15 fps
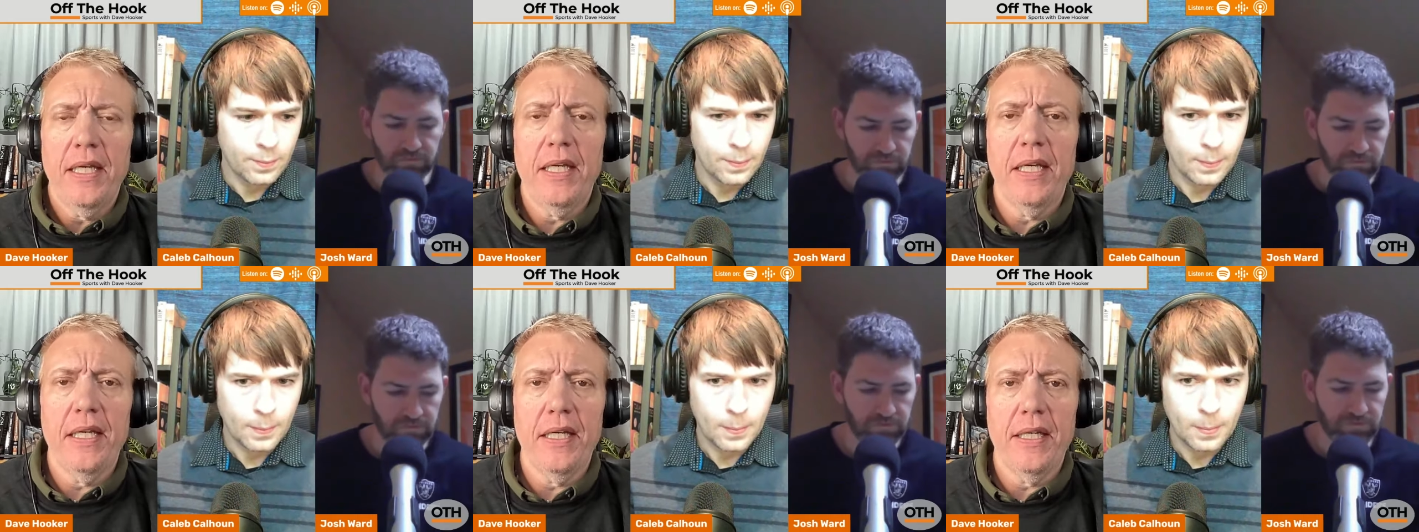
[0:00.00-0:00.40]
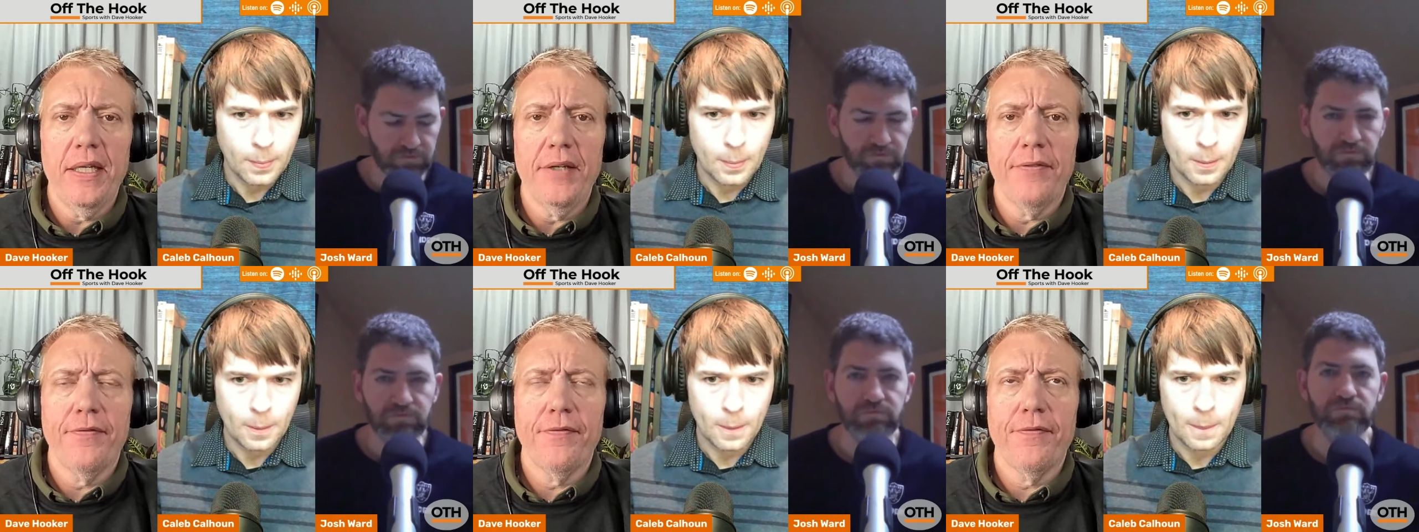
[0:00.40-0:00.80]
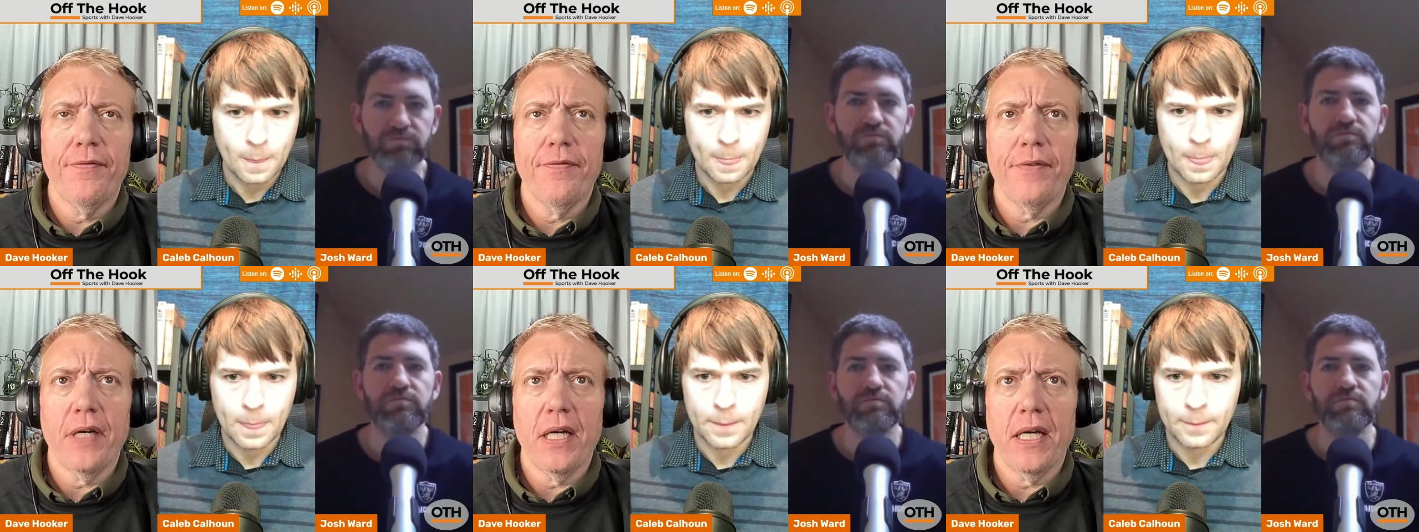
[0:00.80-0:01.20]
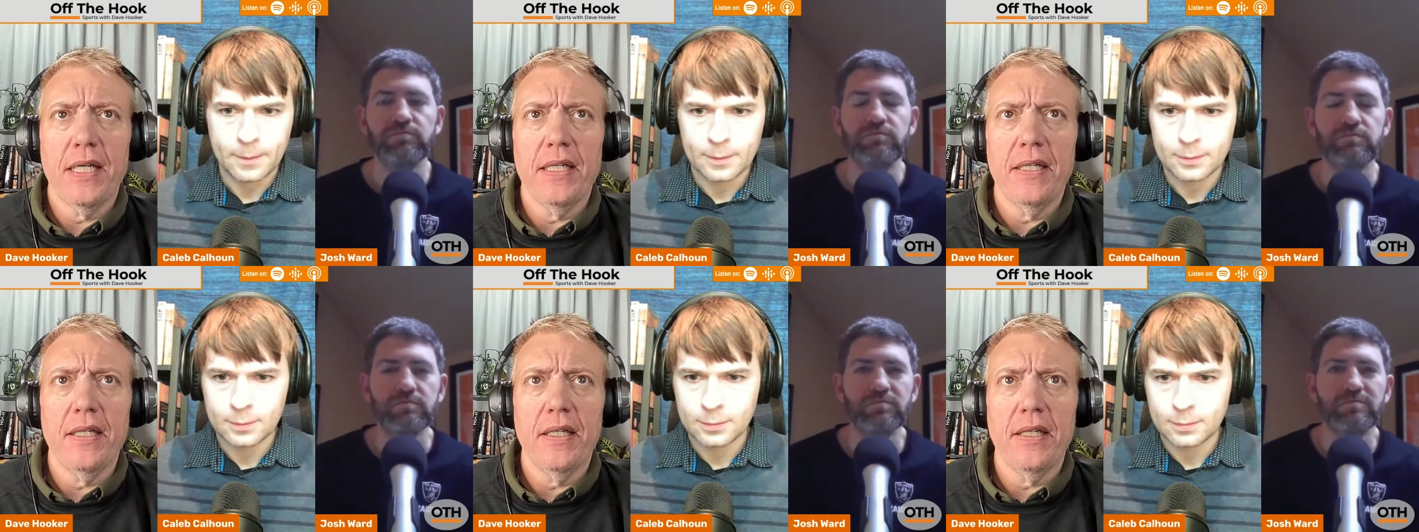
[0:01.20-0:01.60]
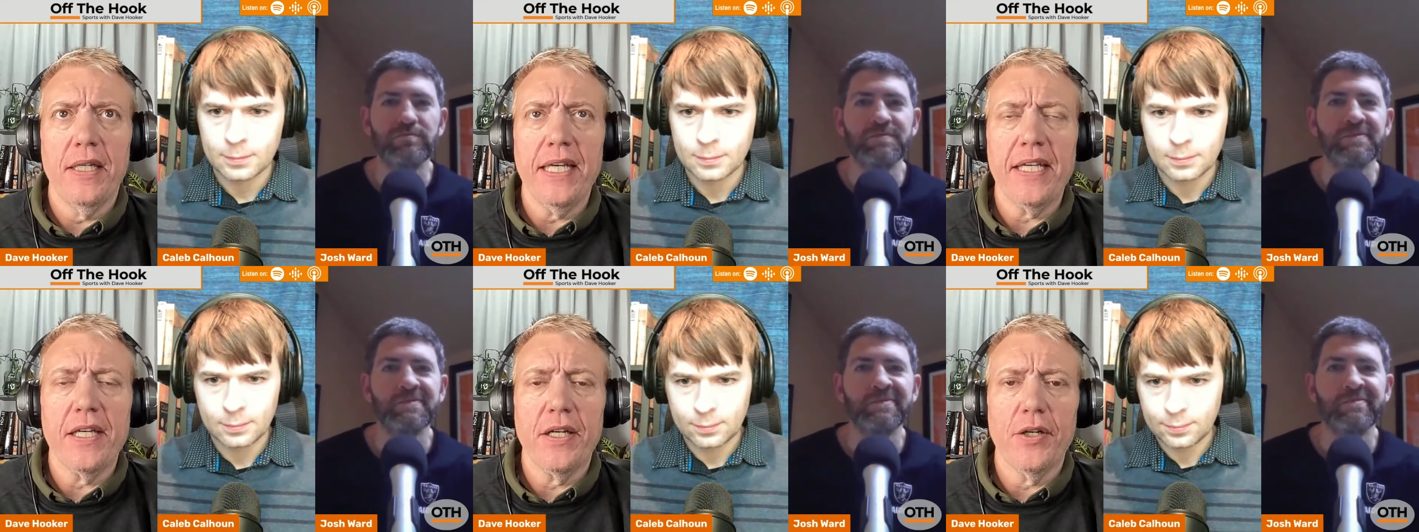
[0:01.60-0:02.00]
Speaker 1: if uh,
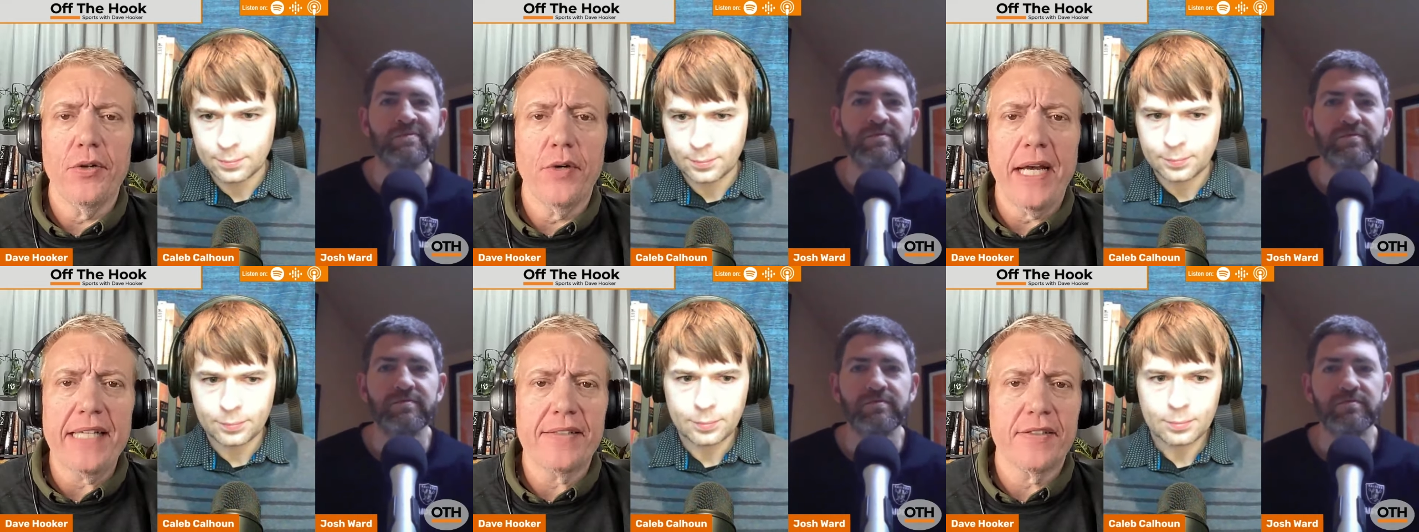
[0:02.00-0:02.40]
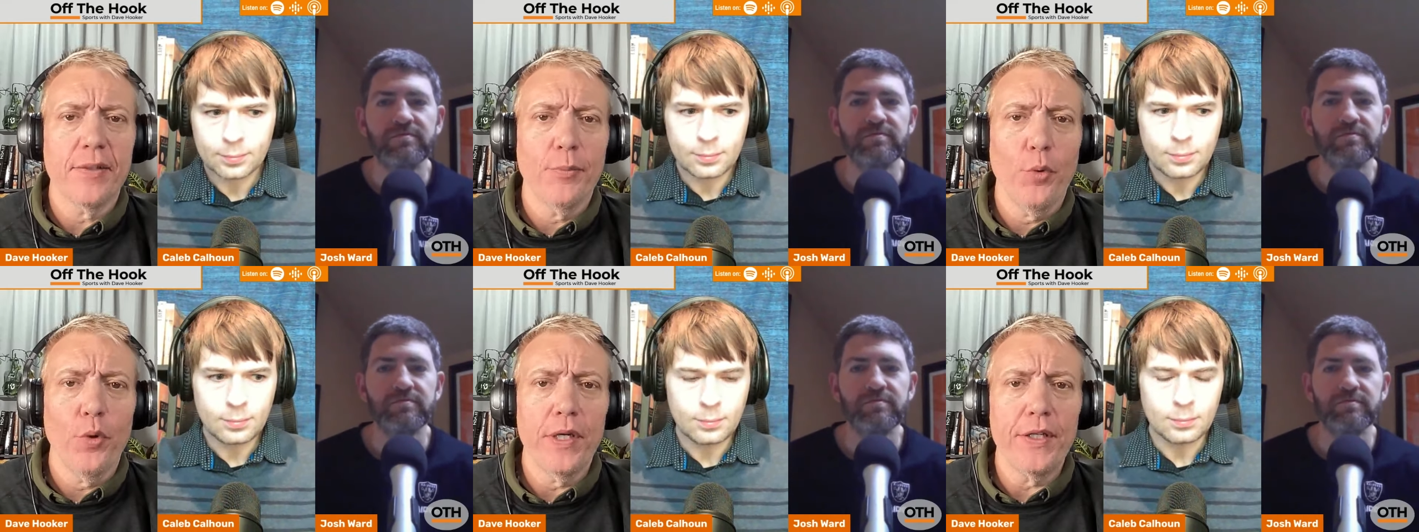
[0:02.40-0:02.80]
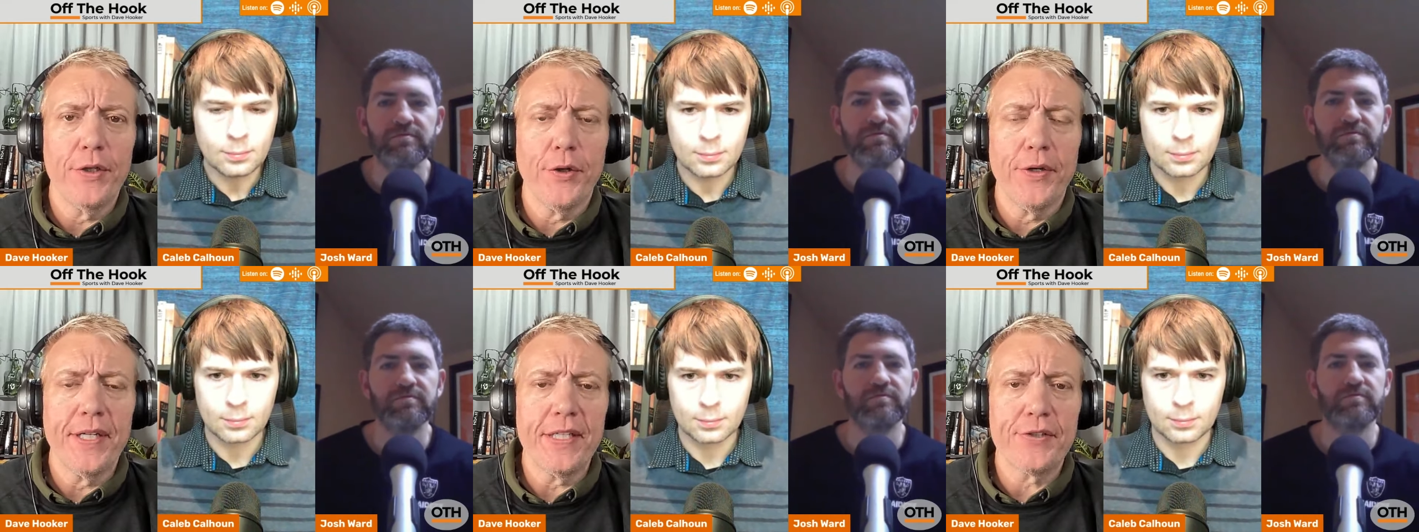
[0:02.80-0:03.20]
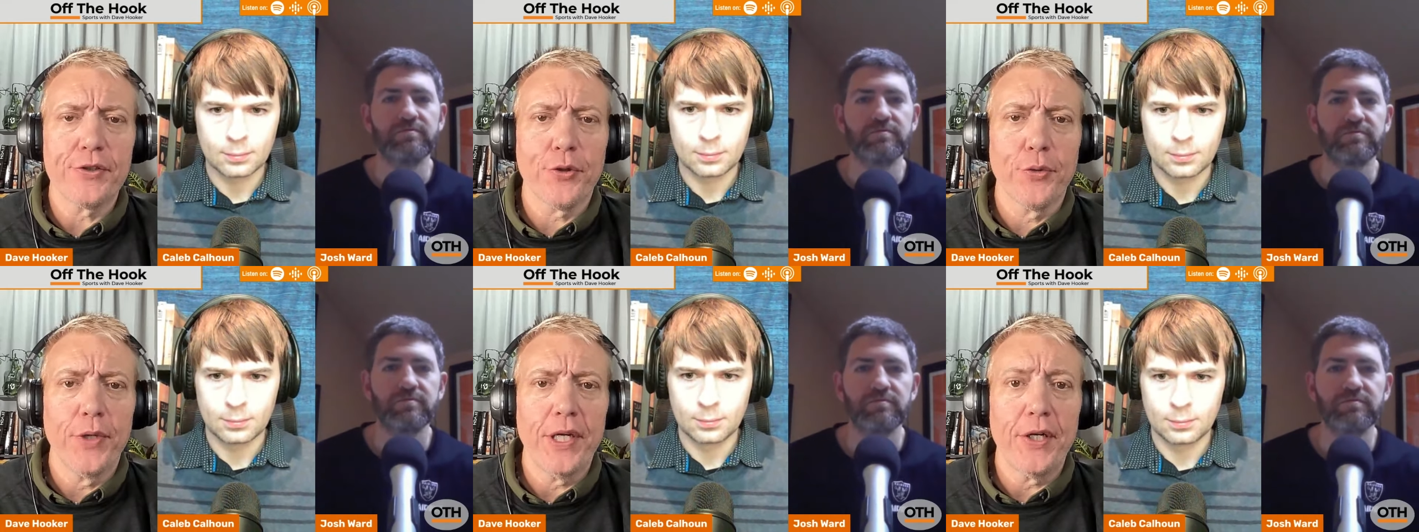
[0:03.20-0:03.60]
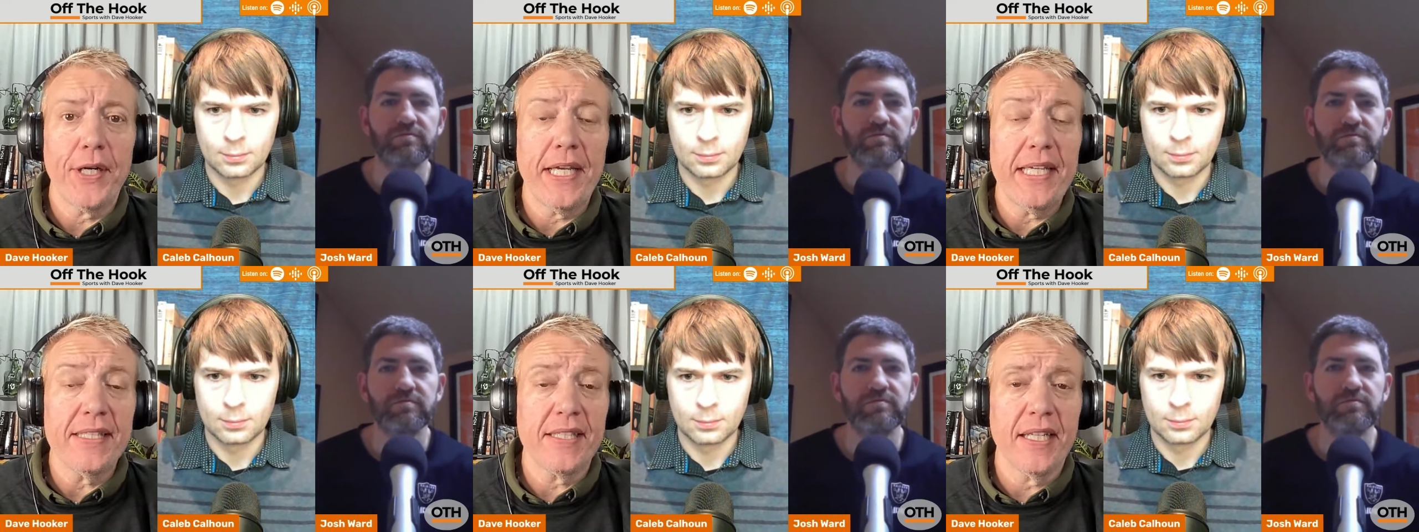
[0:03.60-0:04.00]
Nico at some point during his career
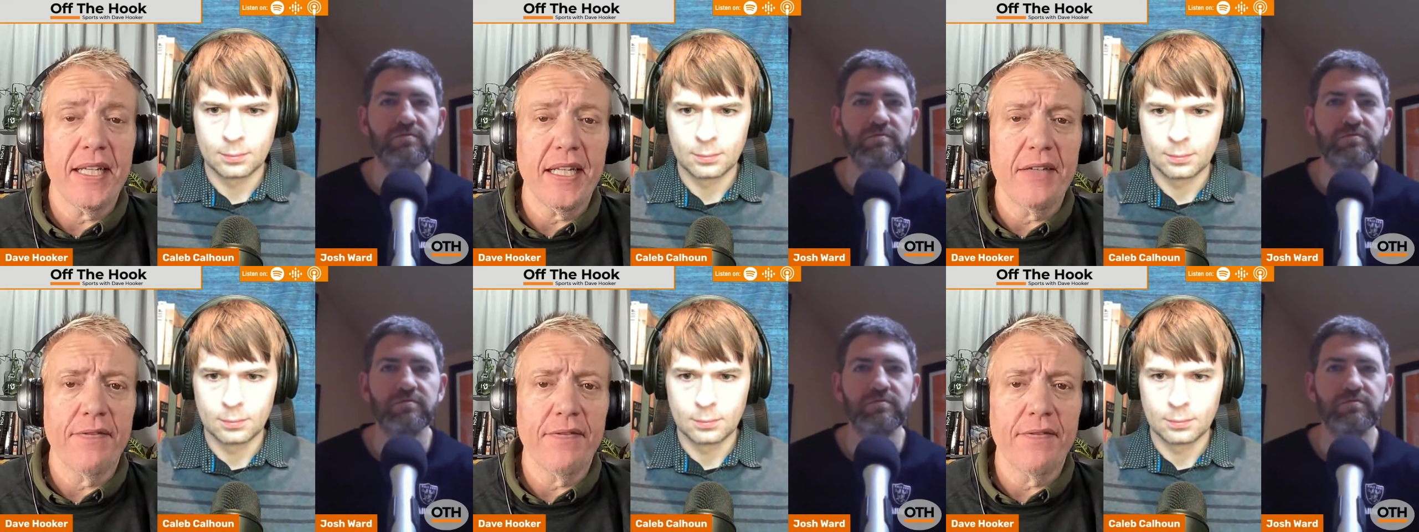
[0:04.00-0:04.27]
isn't